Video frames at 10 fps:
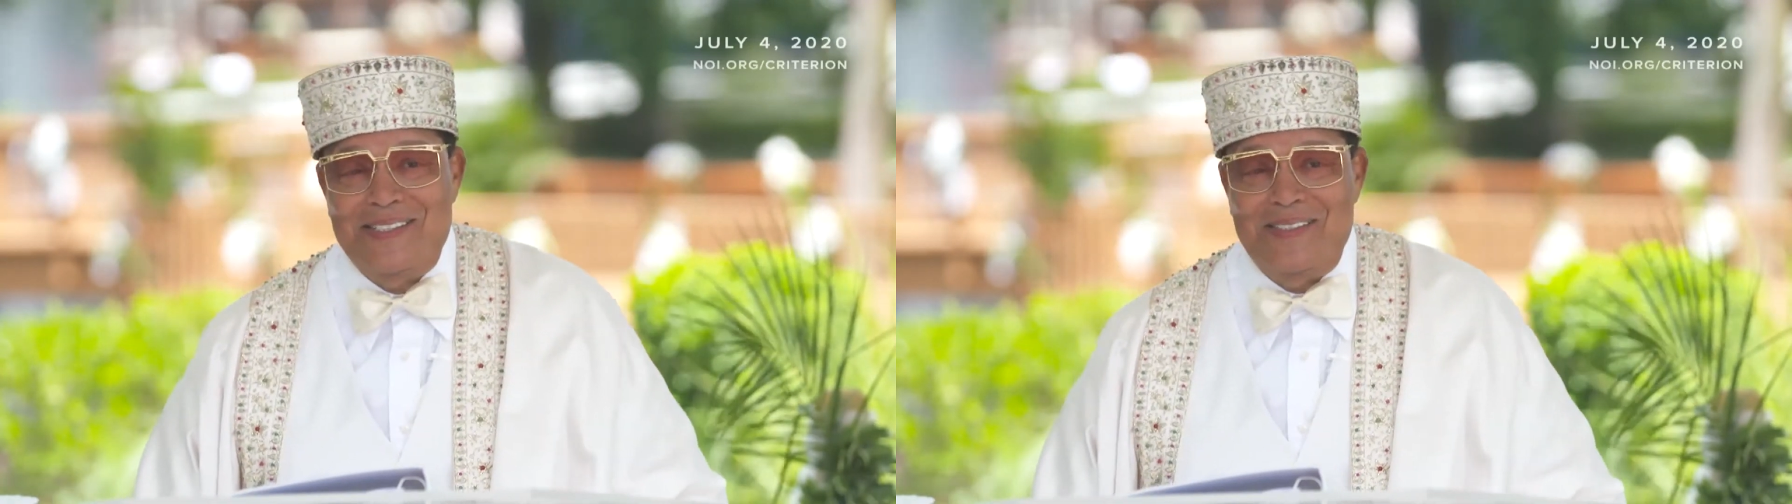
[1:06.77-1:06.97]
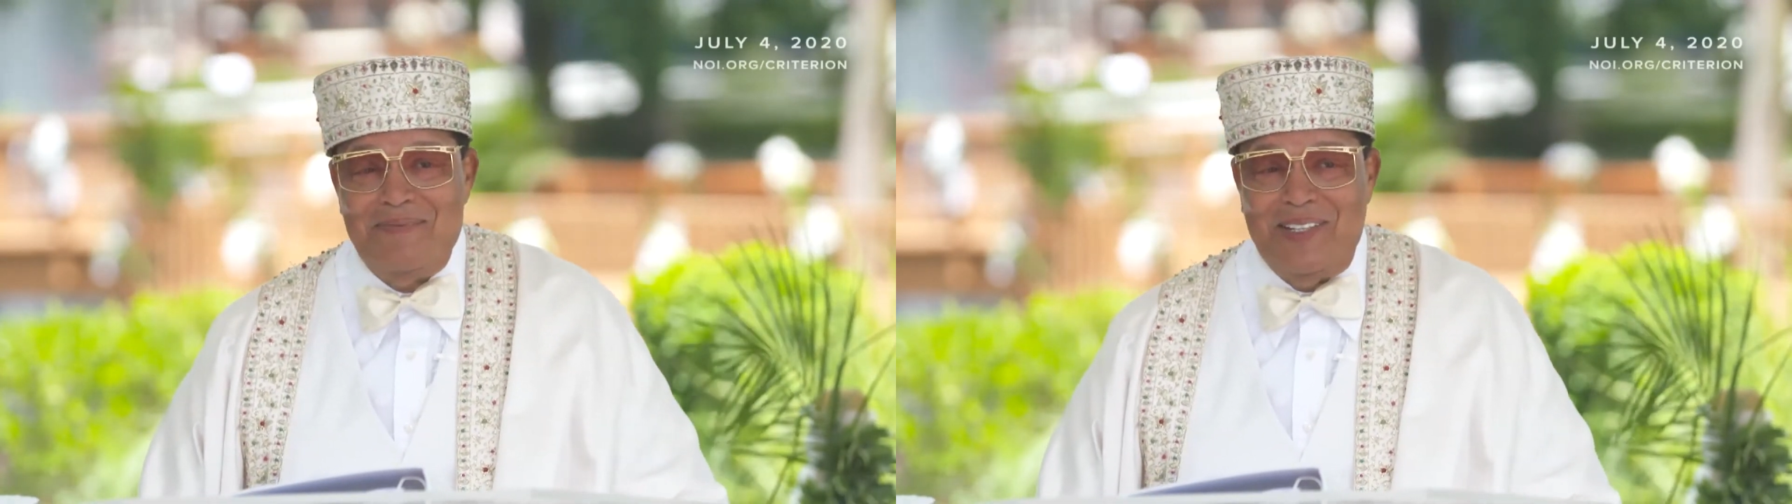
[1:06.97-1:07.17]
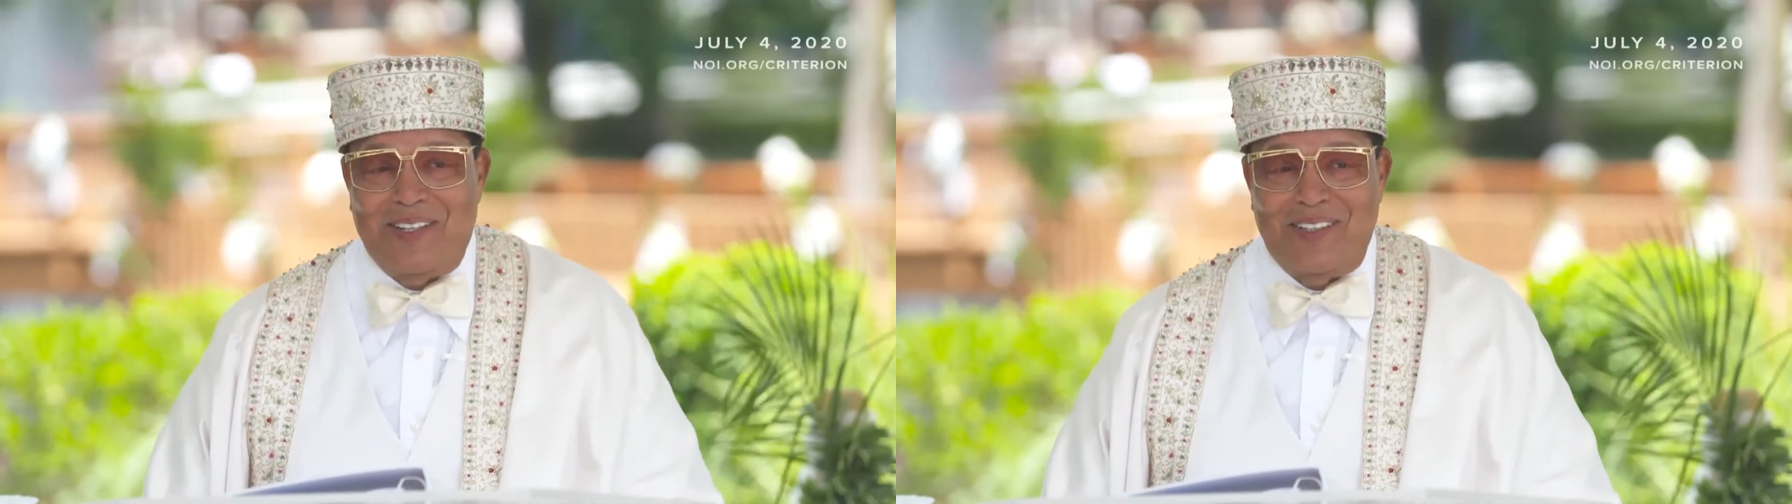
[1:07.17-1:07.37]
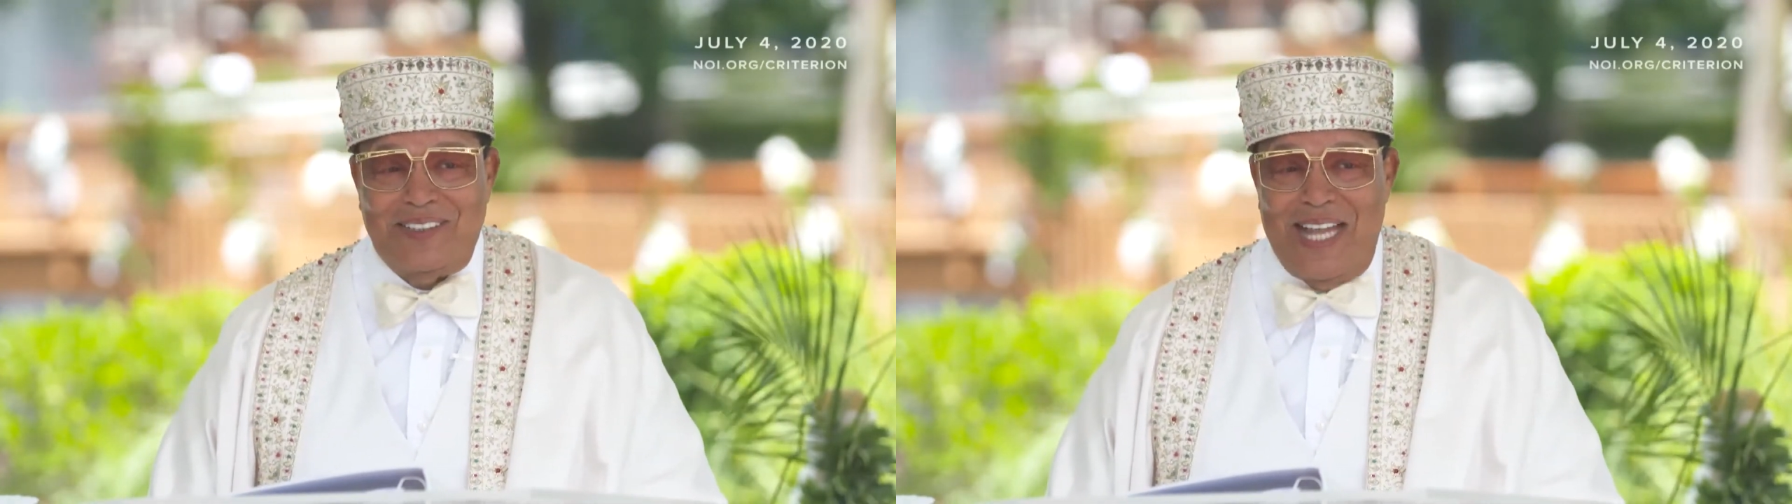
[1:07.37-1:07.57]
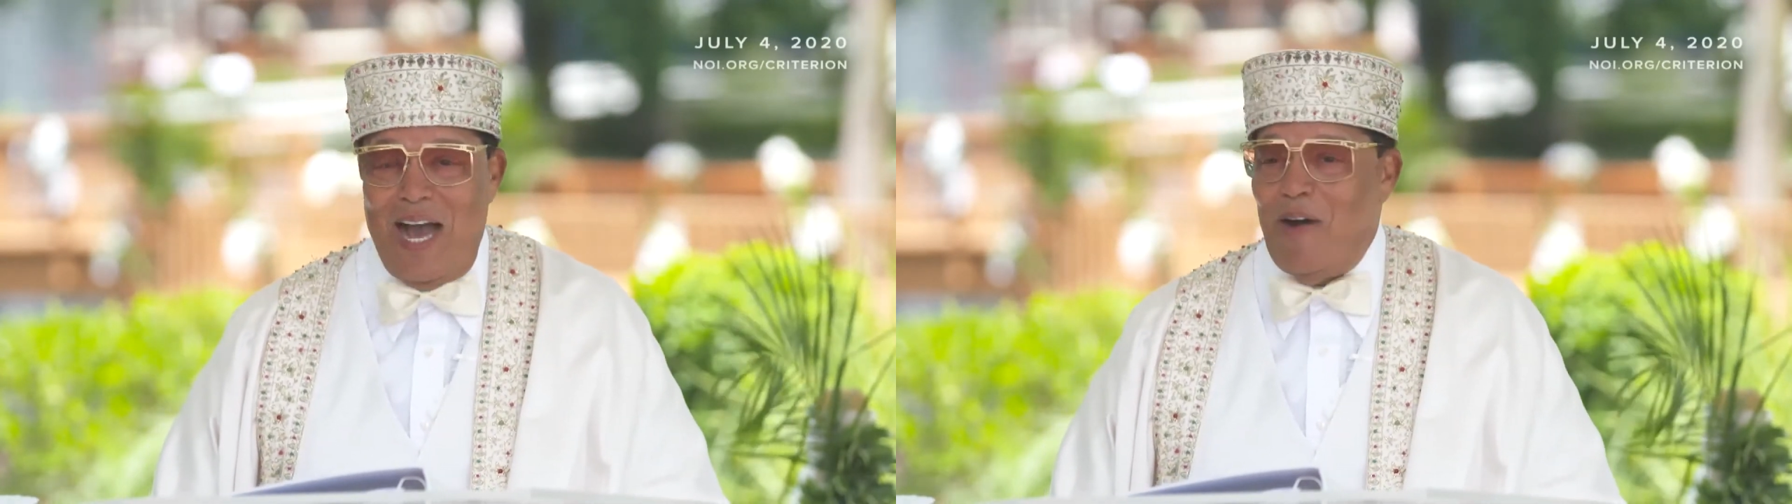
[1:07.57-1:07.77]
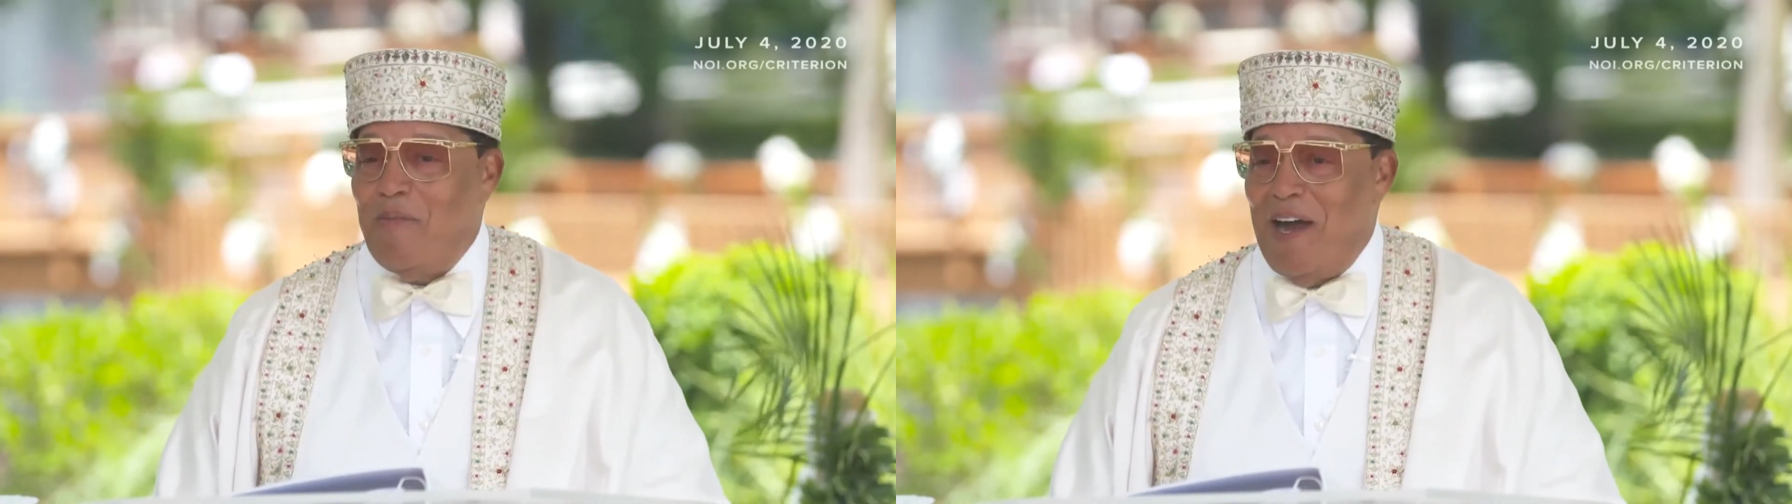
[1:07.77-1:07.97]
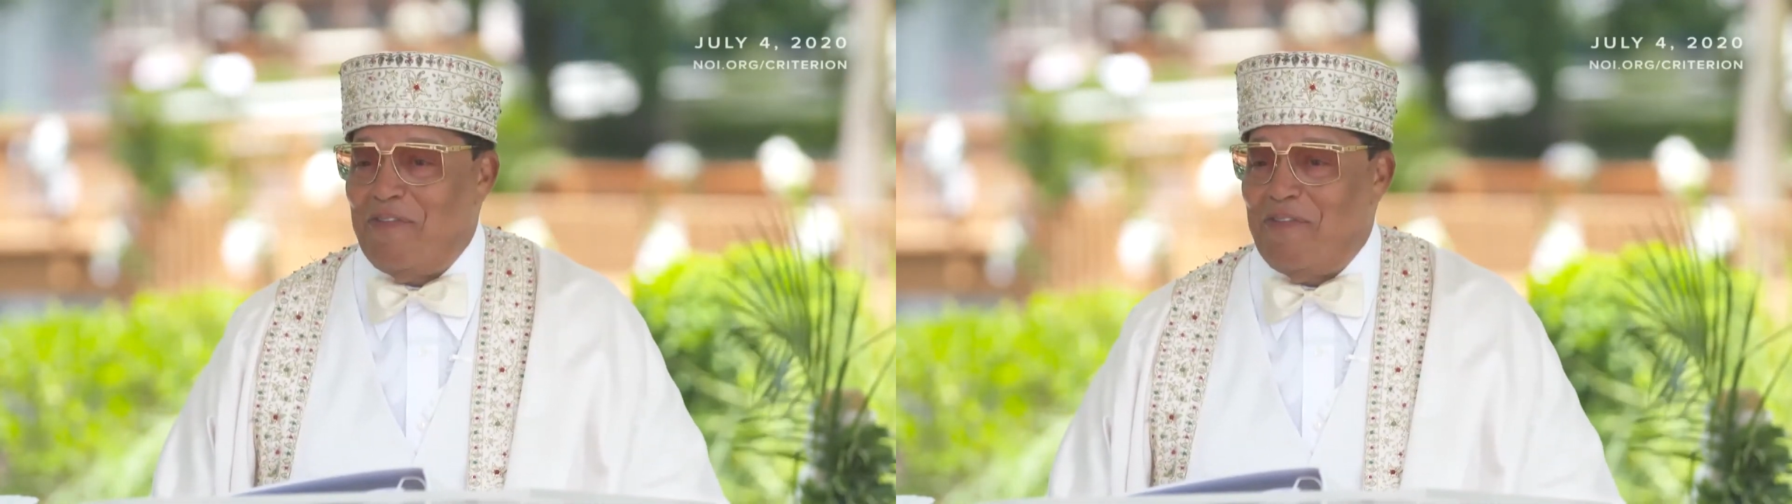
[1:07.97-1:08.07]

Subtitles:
Because now my